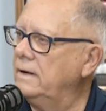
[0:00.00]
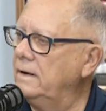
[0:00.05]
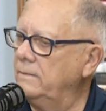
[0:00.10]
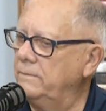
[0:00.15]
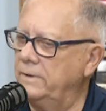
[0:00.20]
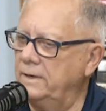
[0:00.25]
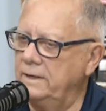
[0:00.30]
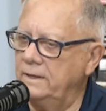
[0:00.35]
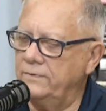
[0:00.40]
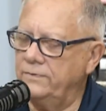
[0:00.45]

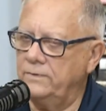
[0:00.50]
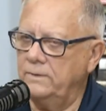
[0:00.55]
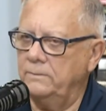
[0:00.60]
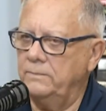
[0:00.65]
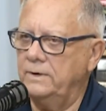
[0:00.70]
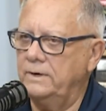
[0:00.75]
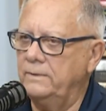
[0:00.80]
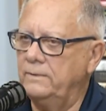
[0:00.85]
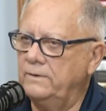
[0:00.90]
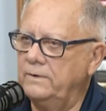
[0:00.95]
But
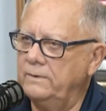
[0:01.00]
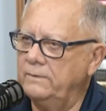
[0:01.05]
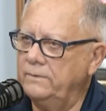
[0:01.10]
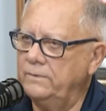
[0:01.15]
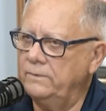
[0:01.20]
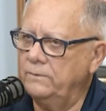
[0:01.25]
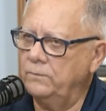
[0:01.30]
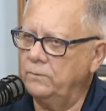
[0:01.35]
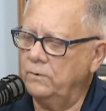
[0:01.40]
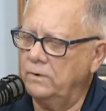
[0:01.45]
the
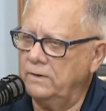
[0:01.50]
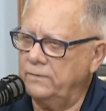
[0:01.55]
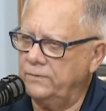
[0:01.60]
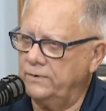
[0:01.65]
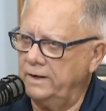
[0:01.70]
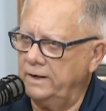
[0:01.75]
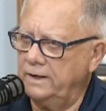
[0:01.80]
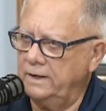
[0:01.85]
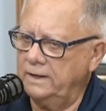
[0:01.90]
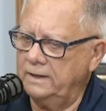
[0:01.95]
one
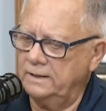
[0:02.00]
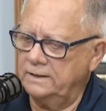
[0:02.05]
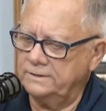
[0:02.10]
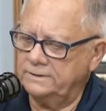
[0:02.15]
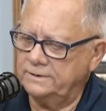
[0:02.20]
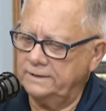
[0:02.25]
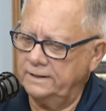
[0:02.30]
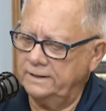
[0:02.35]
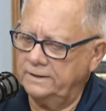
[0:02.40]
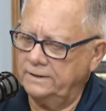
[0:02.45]
thing
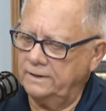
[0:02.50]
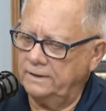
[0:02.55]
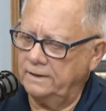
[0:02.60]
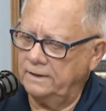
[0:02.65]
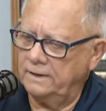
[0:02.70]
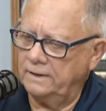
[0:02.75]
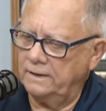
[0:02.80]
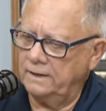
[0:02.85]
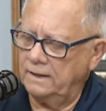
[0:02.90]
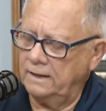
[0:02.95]
is that
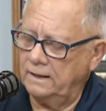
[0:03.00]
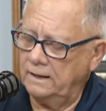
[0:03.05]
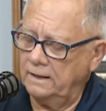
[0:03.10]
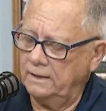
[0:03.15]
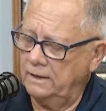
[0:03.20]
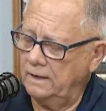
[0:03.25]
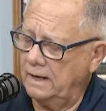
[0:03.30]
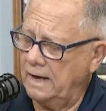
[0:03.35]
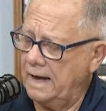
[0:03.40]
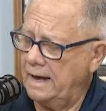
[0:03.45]

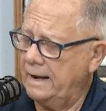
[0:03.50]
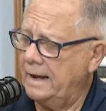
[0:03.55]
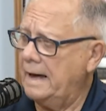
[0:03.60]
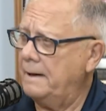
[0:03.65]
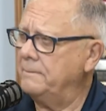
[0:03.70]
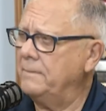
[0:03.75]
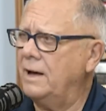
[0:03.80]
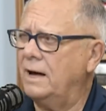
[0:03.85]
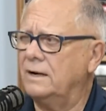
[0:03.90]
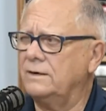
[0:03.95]

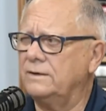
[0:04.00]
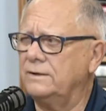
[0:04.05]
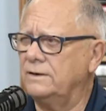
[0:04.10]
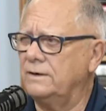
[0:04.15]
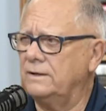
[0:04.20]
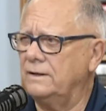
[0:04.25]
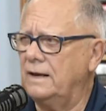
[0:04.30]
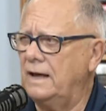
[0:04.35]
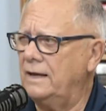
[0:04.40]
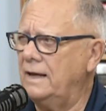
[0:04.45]

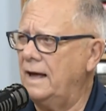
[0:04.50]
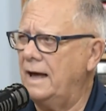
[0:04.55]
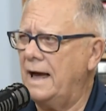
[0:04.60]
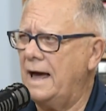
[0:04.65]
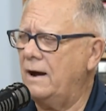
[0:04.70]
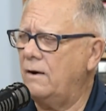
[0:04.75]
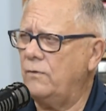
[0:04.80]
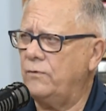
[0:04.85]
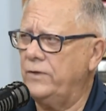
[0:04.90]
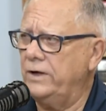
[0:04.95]

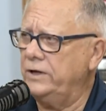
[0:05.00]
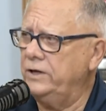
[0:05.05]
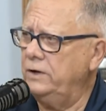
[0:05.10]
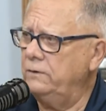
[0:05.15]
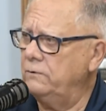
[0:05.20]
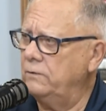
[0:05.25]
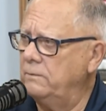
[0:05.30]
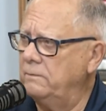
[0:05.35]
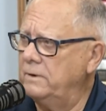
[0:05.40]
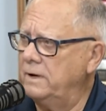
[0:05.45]
I don't think
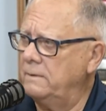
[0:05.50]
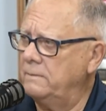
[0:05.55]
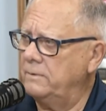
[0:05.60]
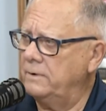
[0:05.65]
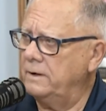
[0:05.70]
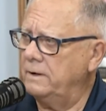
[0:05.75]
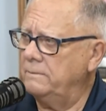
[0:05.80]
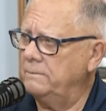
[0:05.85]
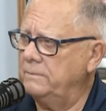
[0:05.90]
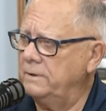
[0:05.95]
you remember
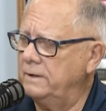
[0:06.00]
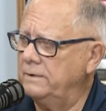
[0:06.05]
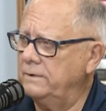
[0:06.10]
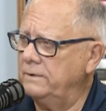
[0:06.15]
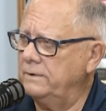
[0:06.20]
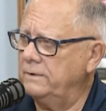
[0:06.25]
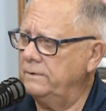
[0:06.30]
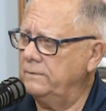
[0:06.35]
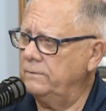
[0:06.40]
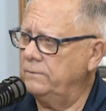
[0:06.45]
it, but
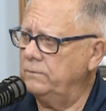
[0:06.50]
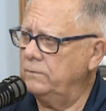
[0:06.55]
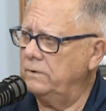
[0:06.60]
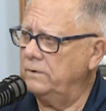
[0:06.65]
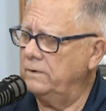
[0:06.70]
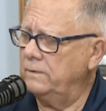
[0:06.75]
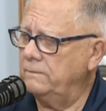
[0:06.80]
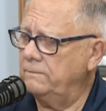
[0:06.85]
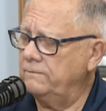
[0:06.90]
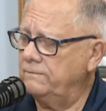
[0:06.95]

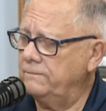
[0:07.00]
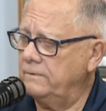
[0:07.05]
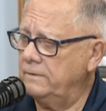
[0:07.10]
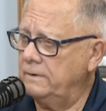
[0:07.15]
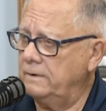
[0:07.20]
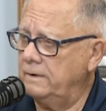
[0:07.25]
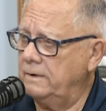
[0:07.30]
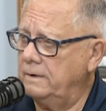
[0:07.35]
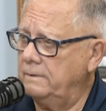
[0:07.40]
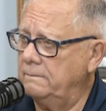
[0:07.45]
one of the
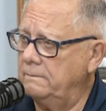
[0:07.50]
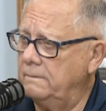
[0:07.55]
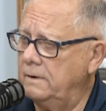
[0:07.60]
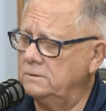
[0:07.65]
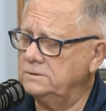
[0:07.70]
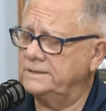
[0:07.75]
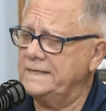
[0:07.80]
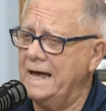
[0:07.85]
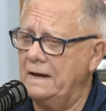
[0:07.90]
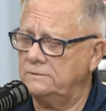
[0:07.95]

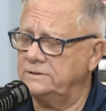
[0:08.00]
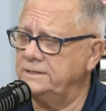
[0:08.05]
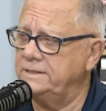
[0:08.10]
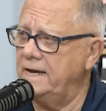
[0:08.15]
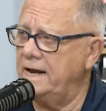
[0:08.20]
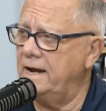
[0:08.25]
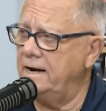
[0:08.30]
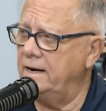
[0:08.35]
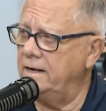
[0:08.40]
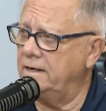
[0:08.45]
most
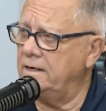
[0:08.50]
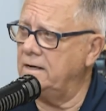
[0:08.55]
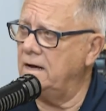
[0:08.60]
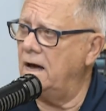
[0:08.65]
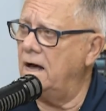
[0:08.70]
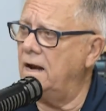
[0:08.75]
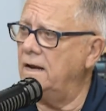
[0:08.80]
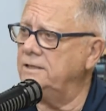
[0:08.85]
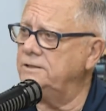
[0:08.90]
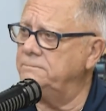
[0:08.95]
outstanding
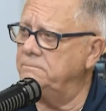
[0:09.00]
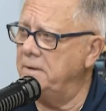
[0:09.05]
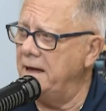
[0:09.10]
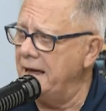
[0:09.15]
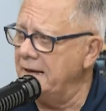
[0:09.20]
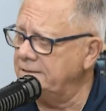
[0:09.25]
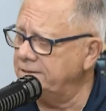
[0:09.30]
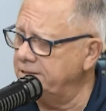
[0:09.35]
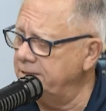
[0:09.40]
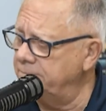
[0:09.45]
college
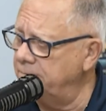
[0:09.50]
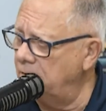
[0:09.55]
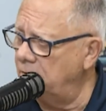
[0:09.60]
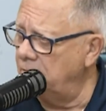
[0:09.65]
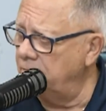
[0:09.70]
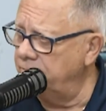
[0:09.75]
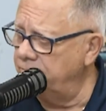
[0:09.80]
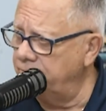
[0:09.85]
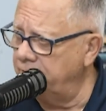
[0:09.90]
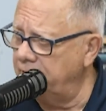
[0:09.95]
basketball
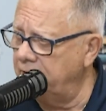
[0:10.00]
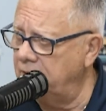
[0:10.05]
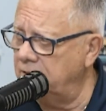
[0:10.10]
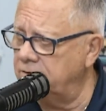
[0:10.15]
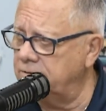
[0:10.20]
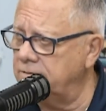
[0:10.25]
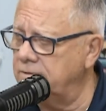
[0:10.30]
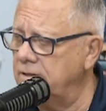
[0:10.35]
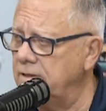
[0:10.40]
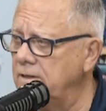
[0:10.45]

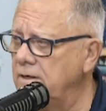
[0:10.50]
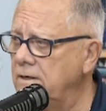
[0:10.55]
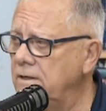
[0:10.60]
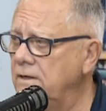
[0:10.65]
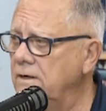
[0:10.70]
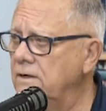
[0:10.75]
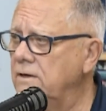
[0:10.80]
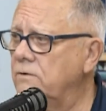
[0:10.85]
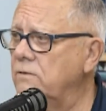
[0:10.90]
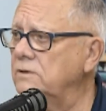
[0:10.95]
events,
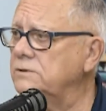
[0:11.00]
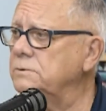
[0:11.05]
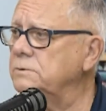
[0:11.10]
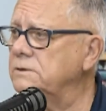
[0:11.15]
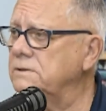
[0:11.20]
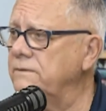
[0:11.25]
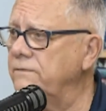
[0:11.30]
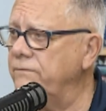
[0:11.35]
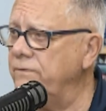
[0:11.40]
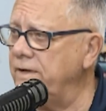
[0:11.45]

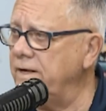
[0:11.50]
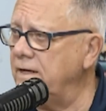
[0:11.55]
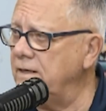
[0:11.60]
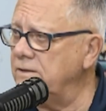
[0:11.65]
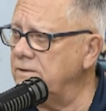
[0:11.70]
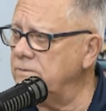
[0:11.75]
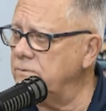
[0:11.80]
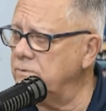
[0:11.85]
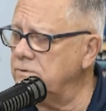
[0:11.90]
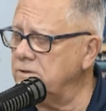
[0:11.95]
Christmas
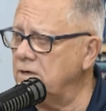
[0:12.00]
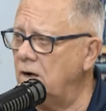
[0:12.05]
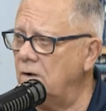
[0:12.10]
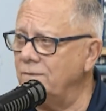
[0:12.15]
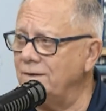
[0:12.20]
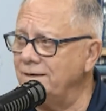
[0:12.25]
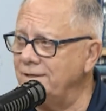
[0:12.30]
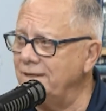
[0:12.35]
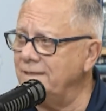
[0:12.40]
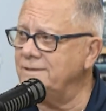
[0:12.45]
events, was called
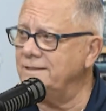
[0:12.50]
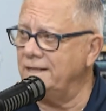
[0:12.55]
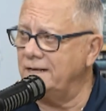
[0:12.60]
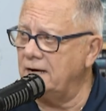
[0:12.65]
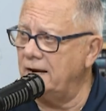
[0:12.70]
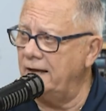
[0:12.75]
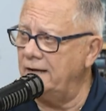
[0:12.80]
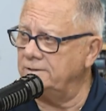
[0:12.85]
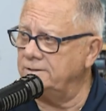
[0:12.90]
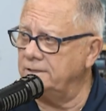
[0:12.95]
the Dixie
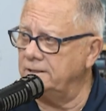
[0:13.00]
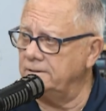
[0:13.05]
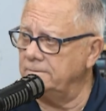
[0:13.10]
Classic.